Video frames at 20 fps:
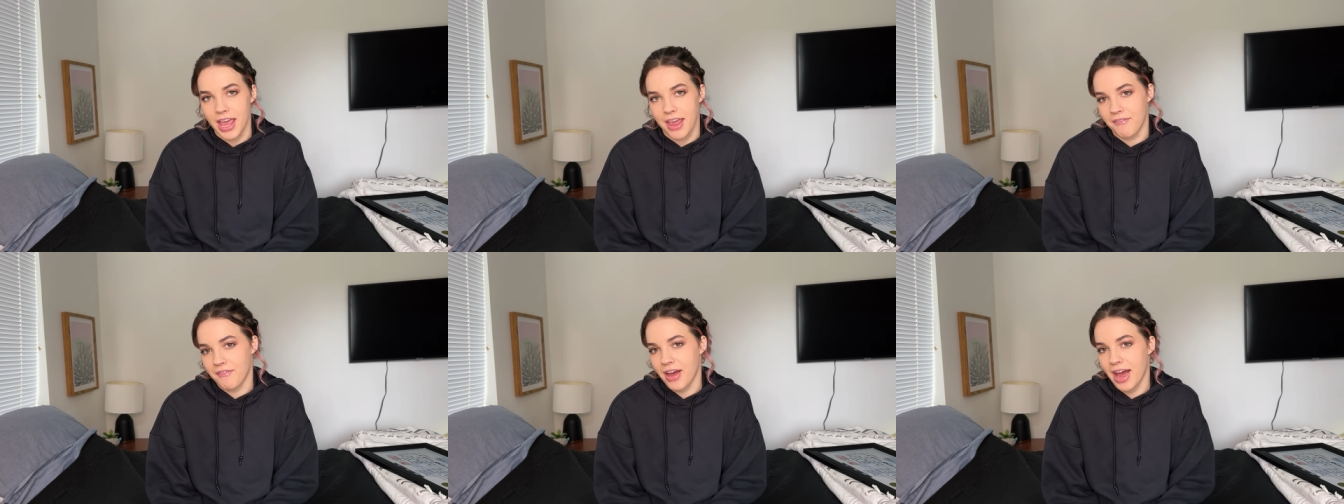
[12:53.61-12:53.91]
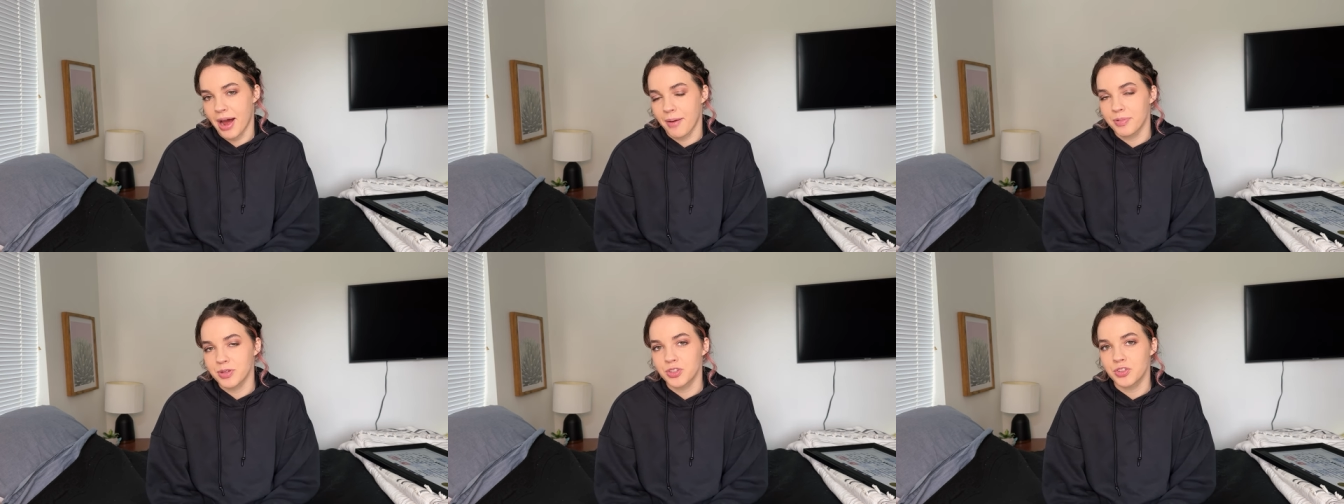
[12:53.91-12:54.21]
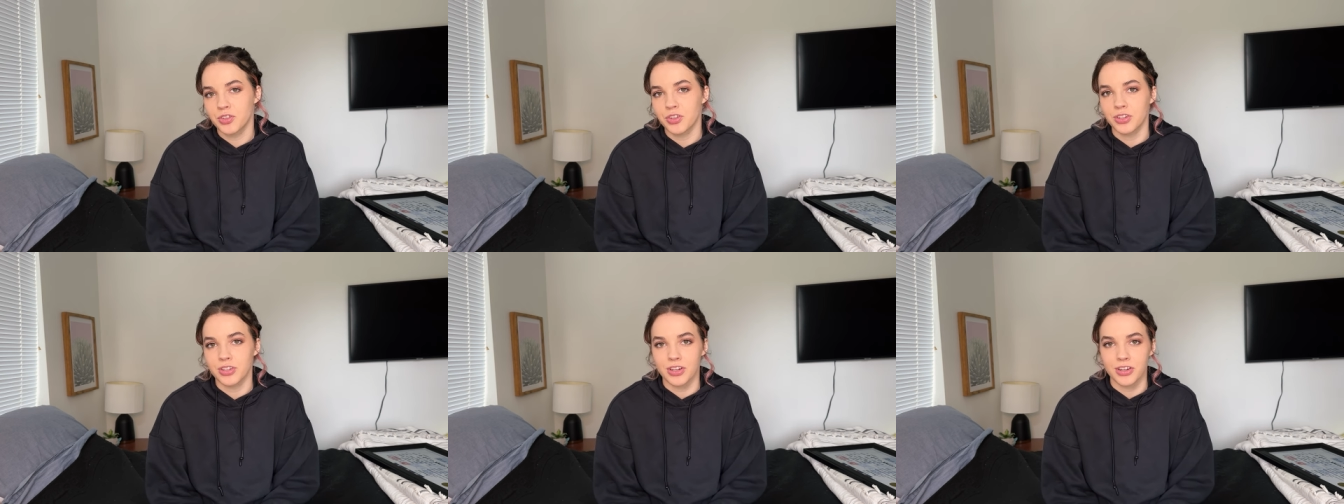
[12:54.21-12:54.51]
If it happens
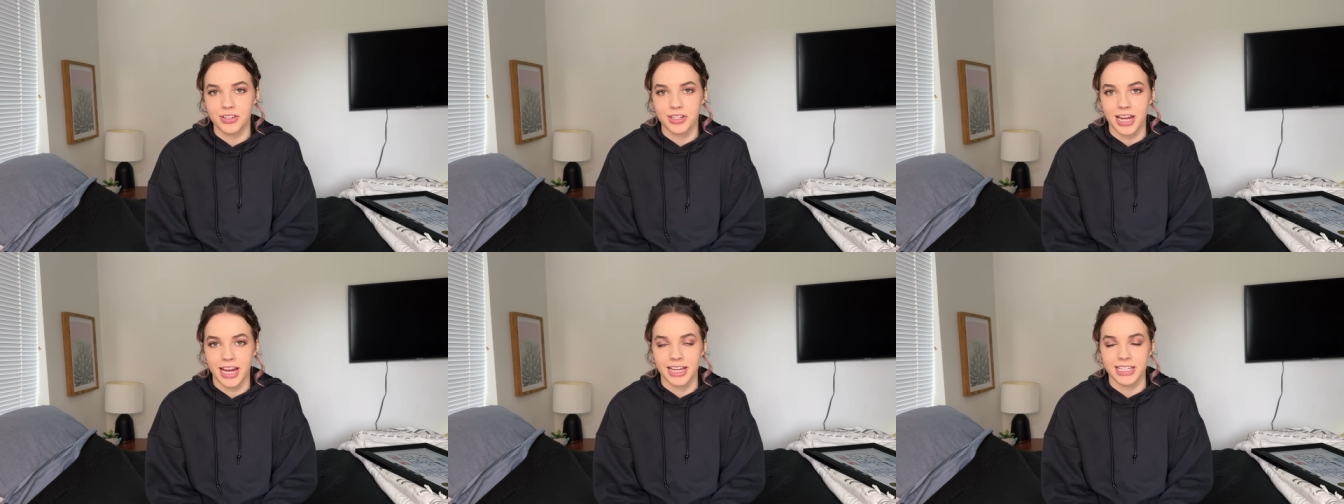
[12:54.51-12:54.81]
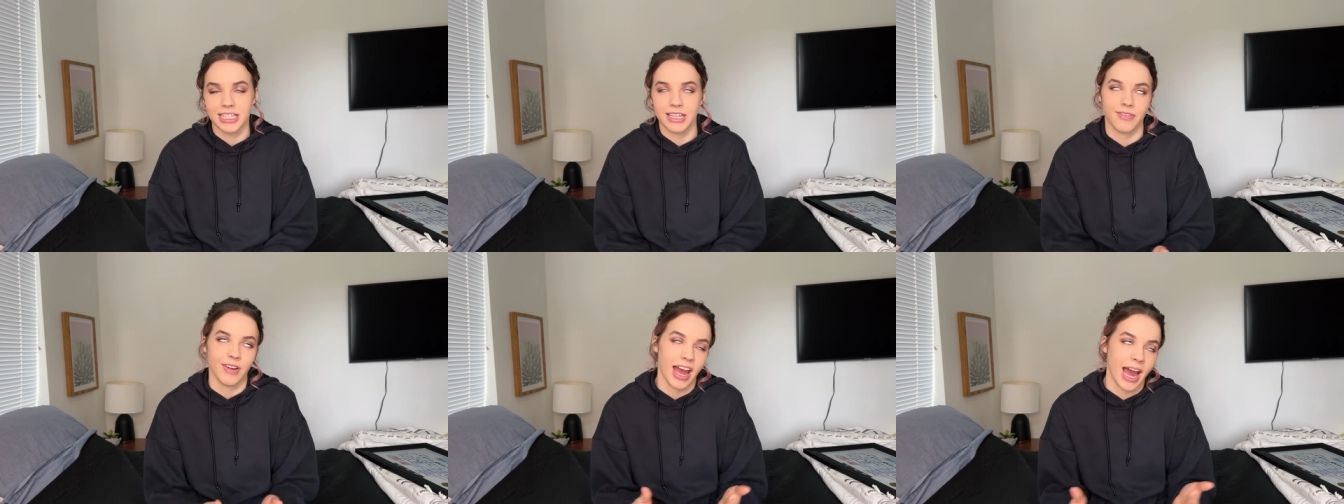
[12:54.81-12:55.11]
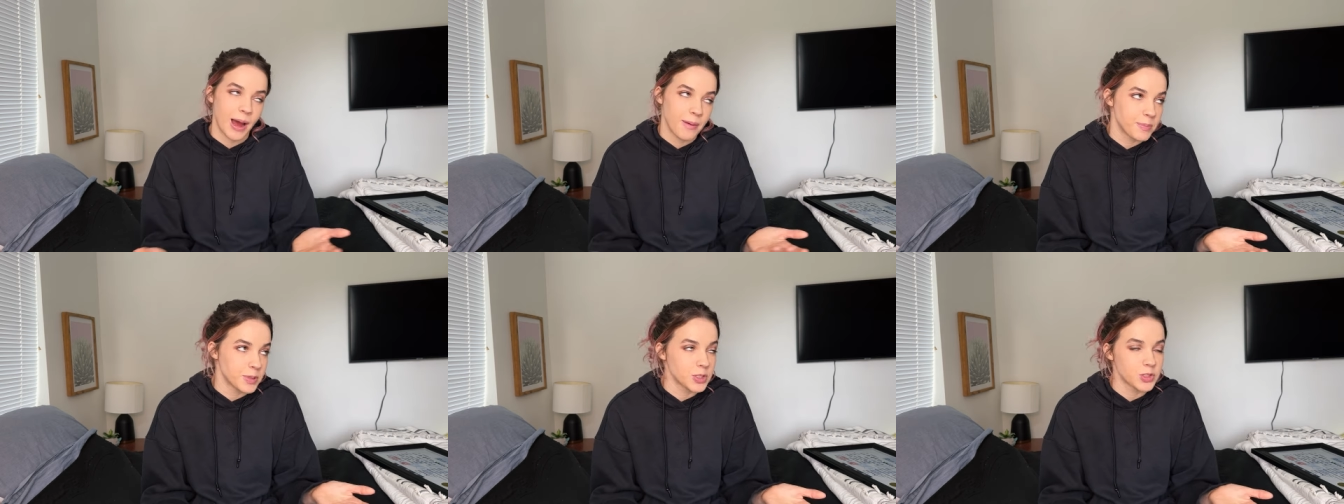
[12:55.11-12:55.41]
during your test, if it
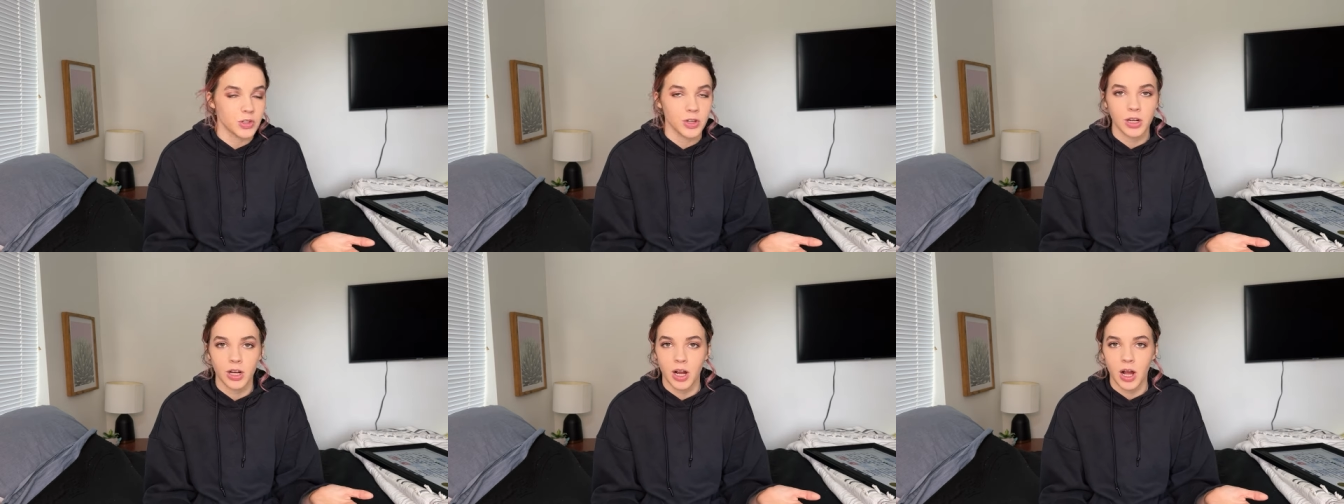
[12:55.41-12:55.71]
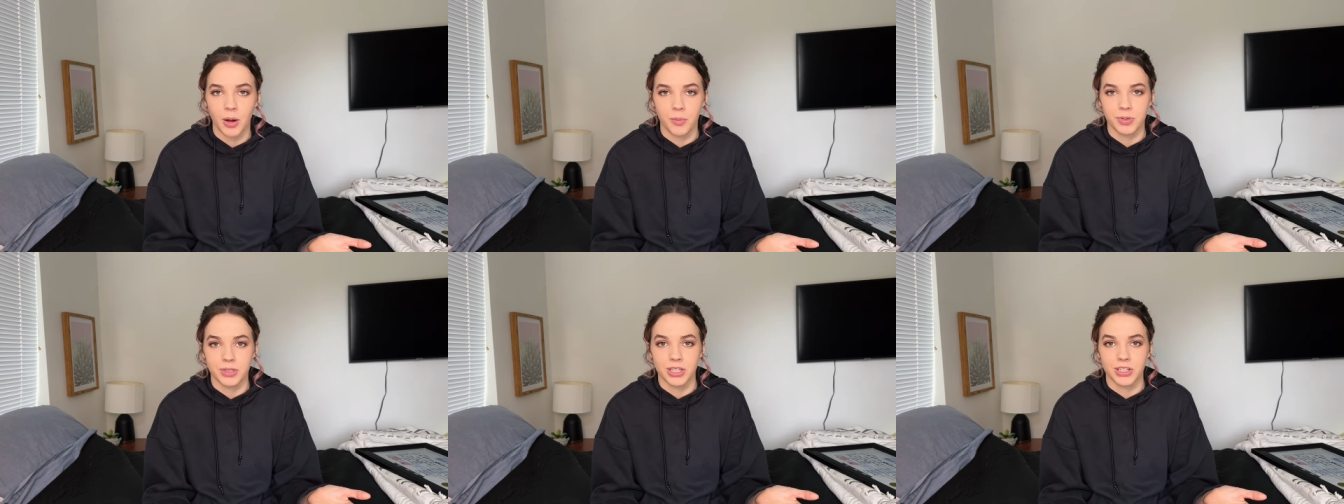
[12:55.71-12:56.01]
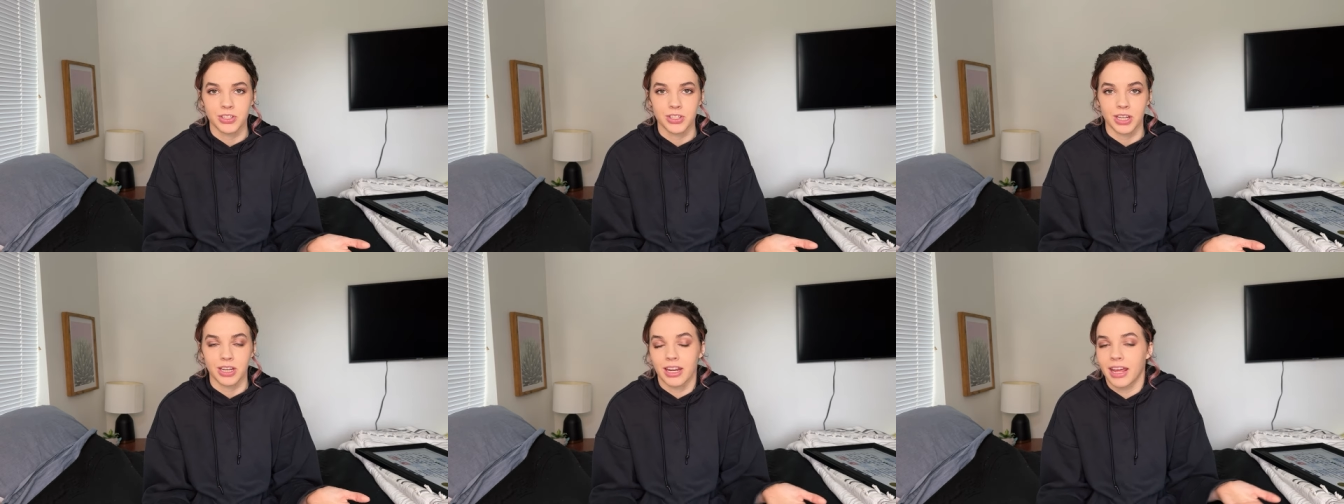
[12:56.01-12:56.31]
happens during a
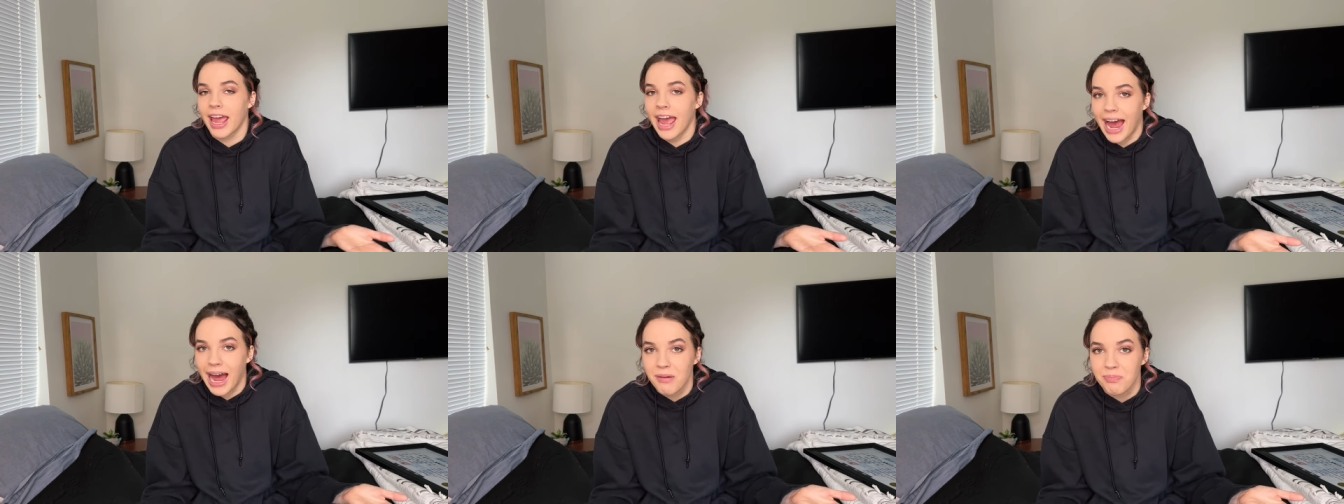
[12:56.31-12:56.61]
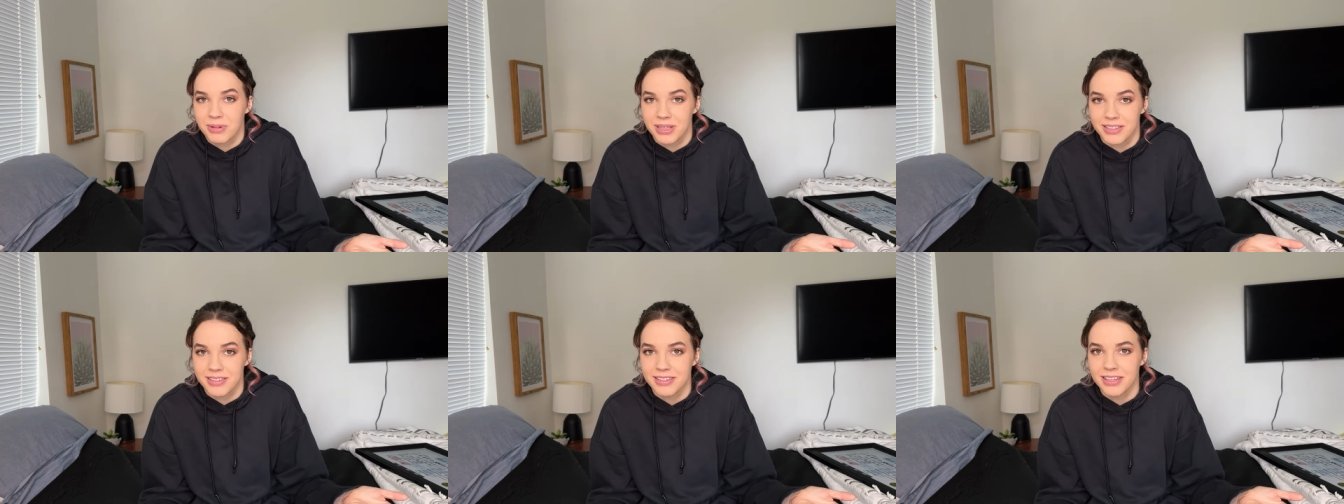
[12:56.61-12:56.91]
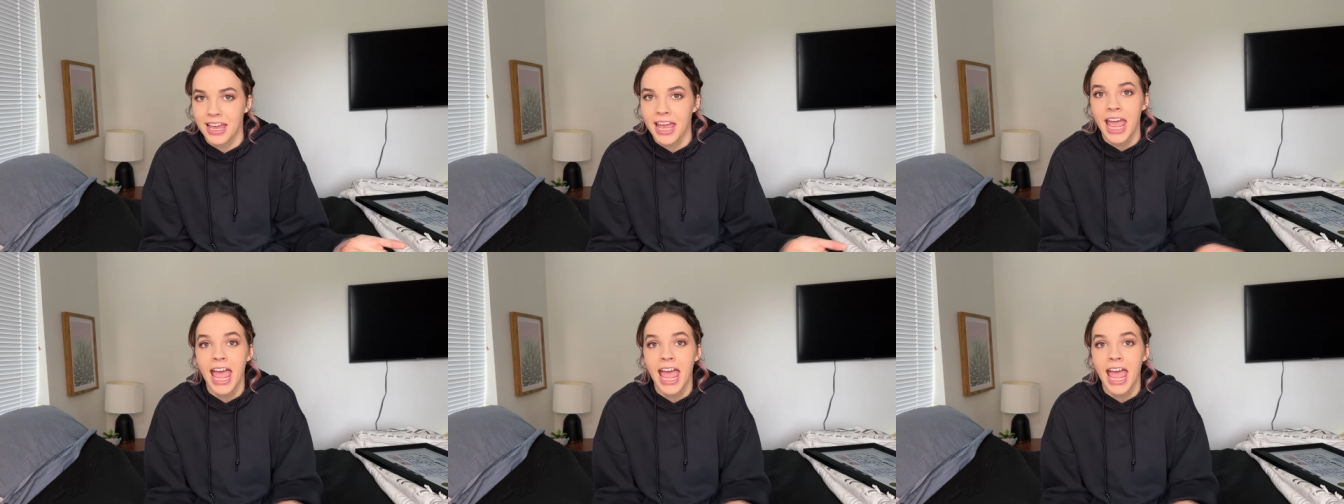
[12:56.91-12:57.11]
competition, it happens.